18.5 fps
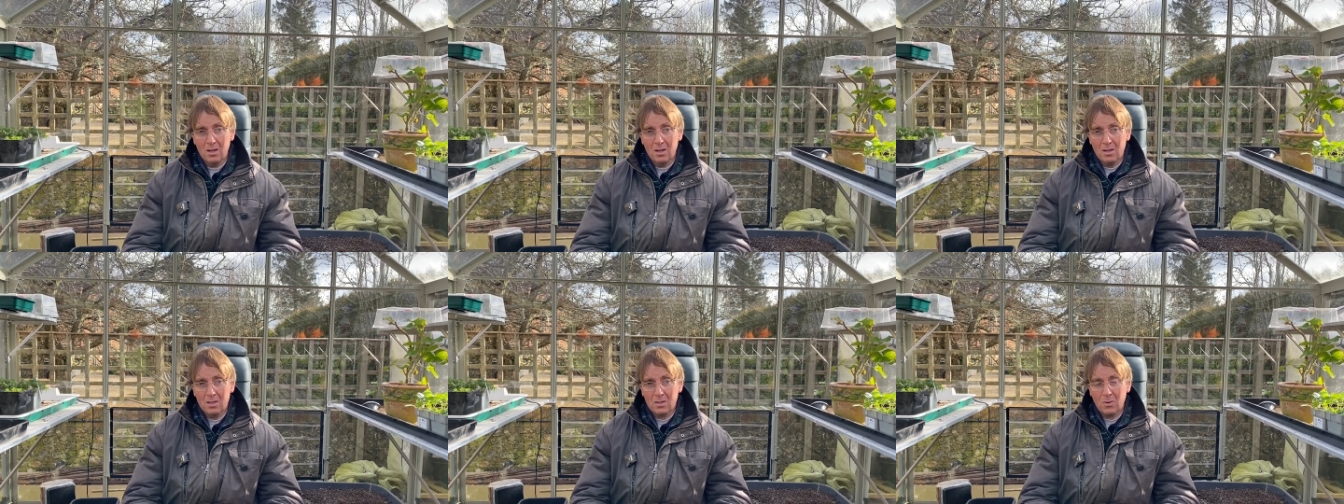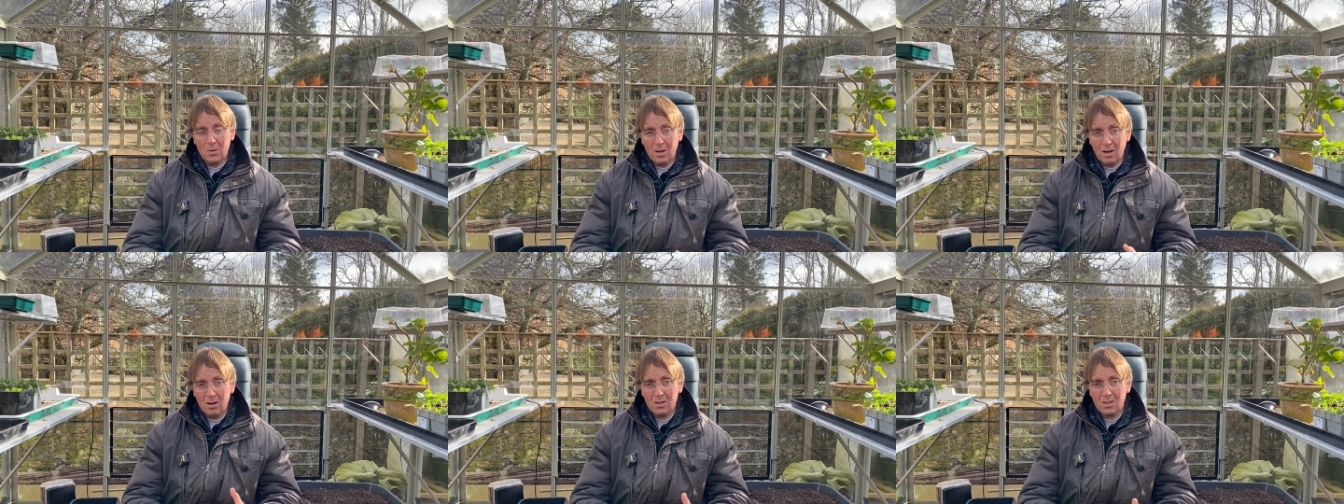So
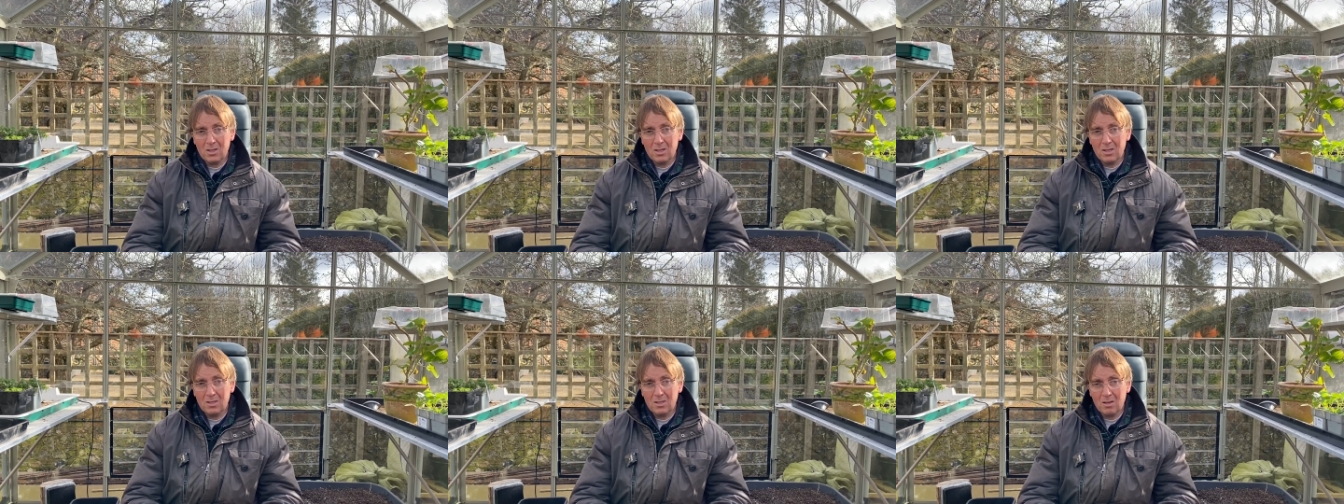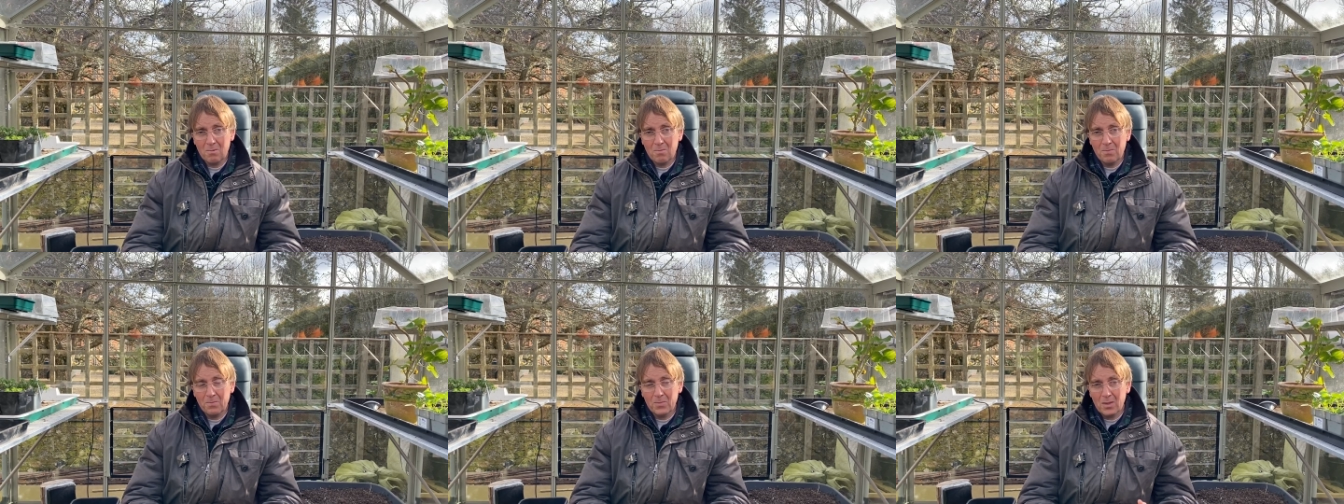in our
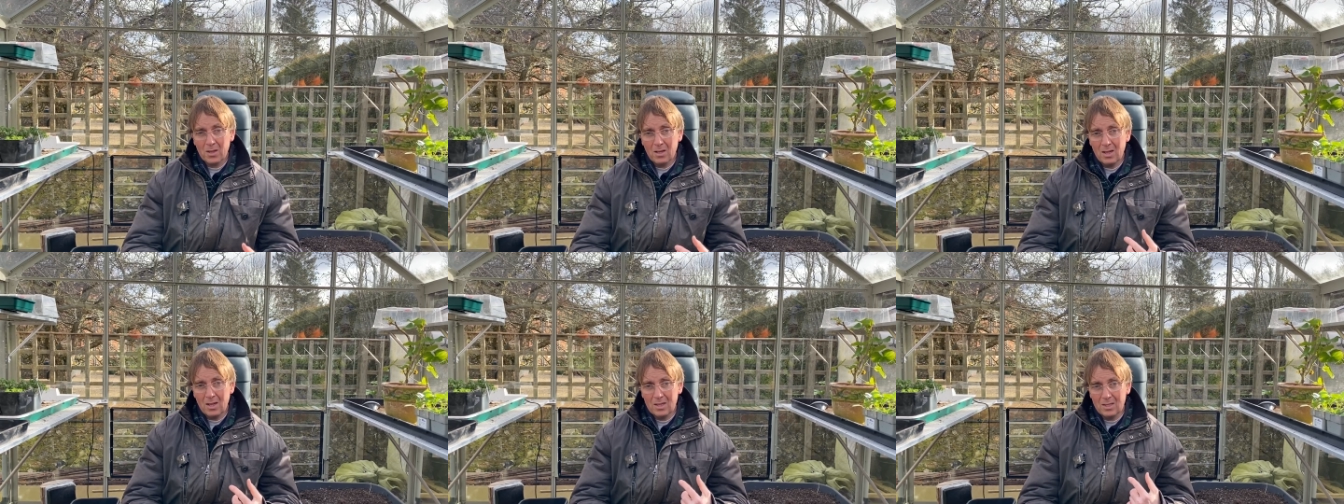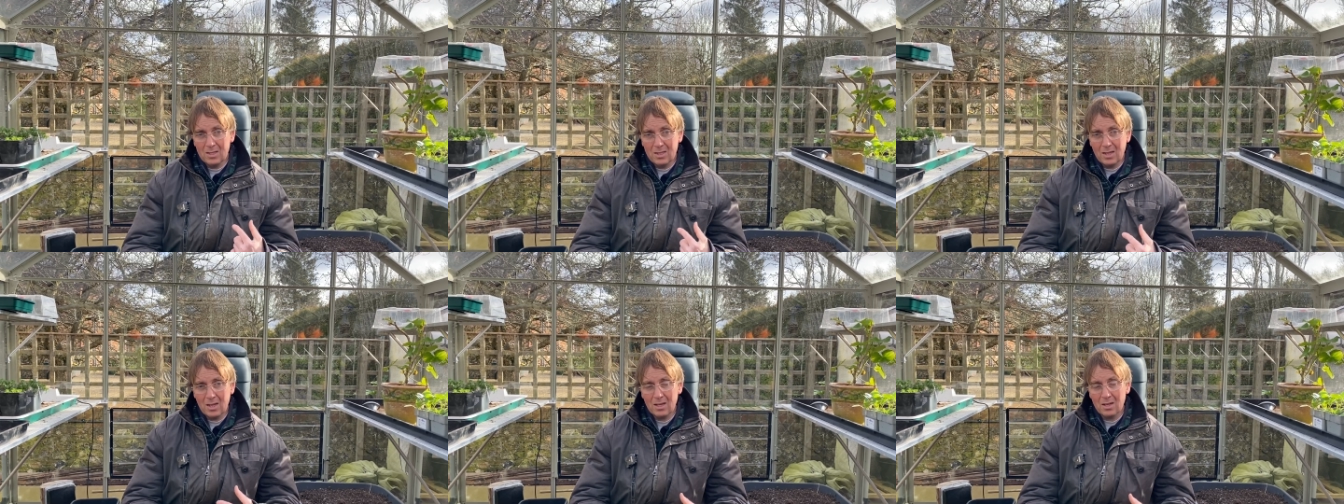system, it's
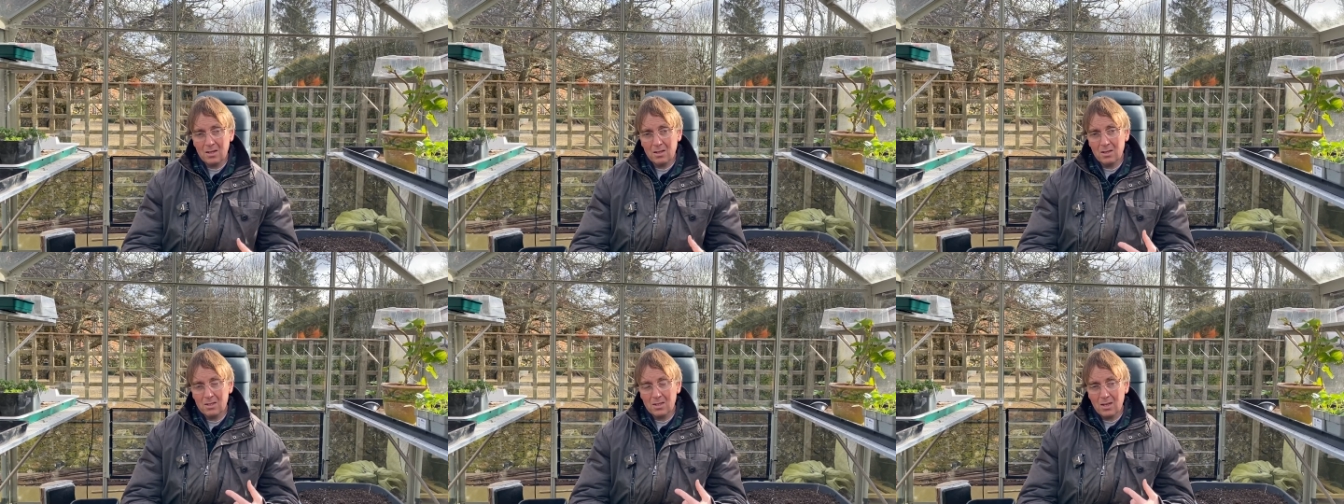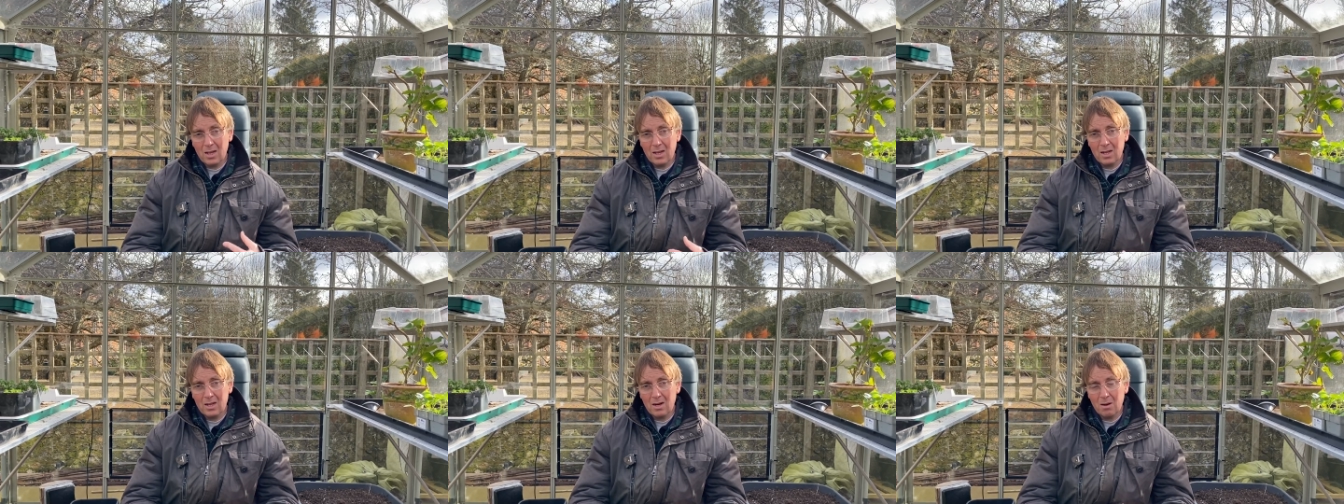zinc that's
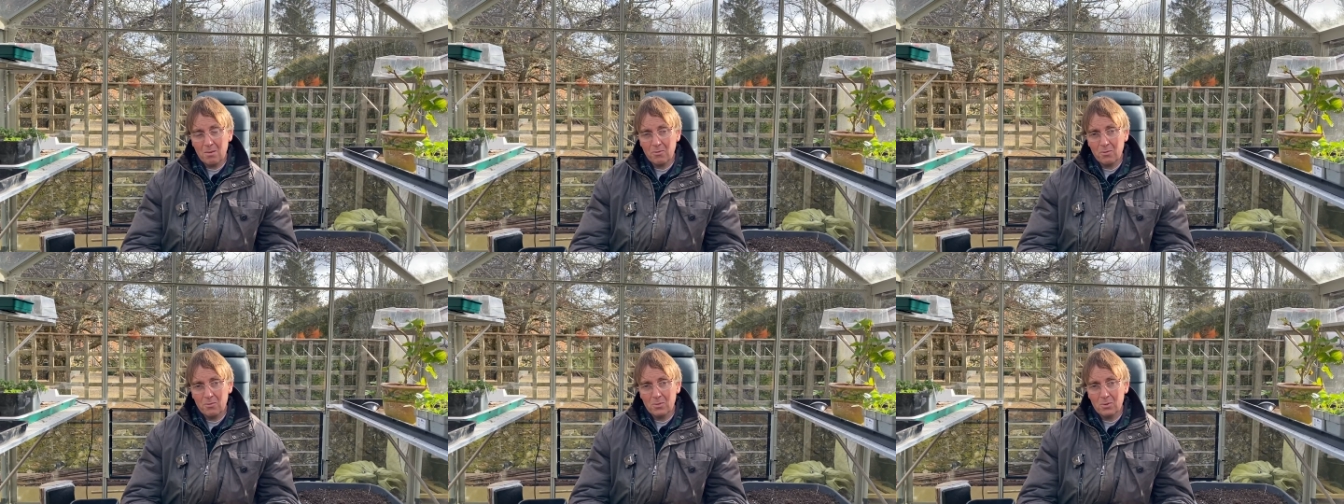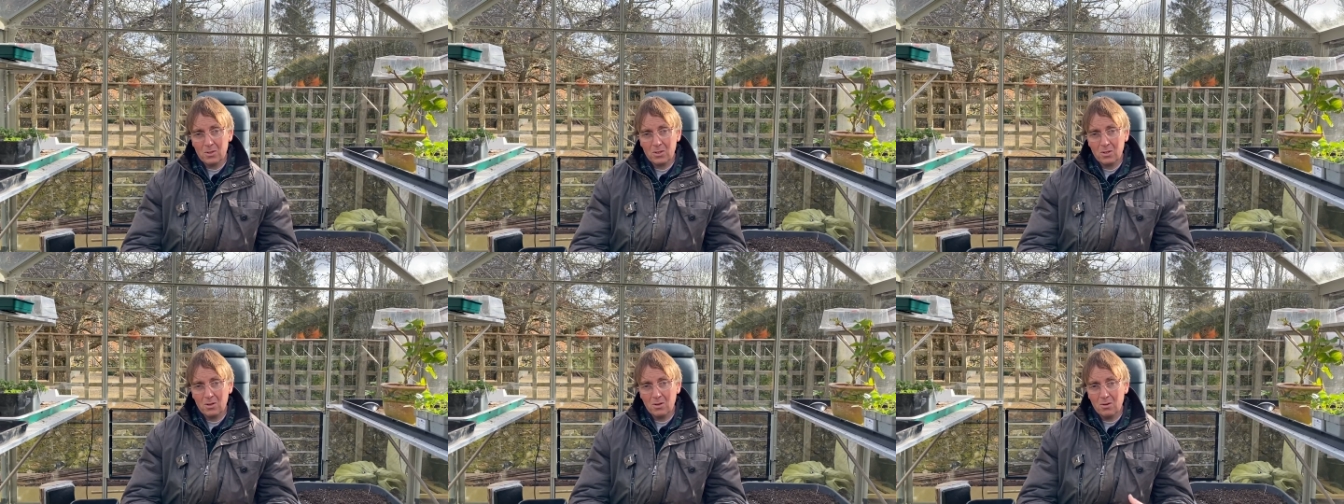taken up from the
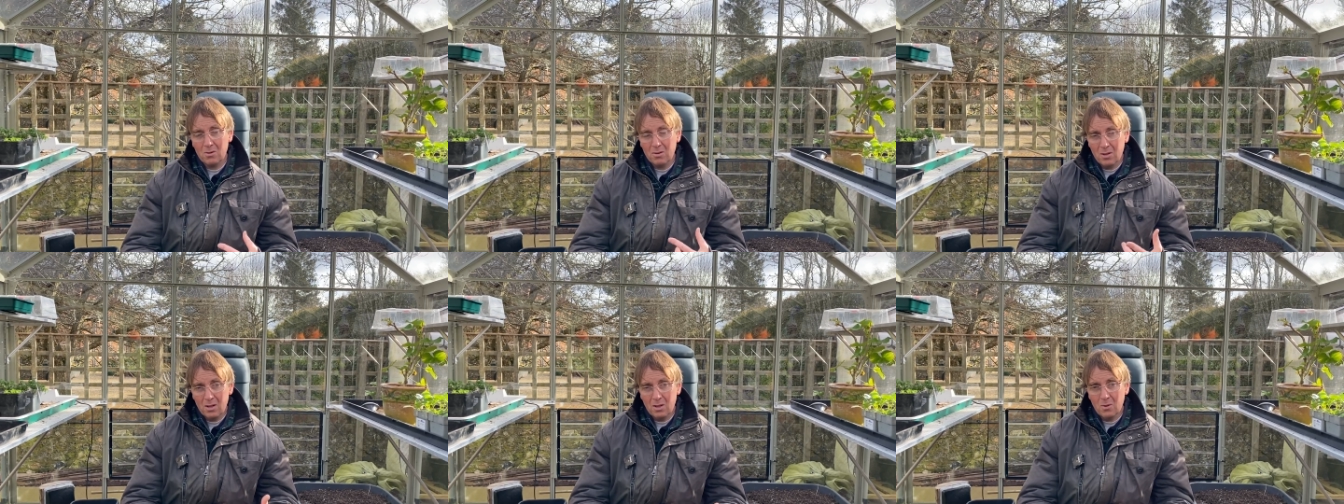soil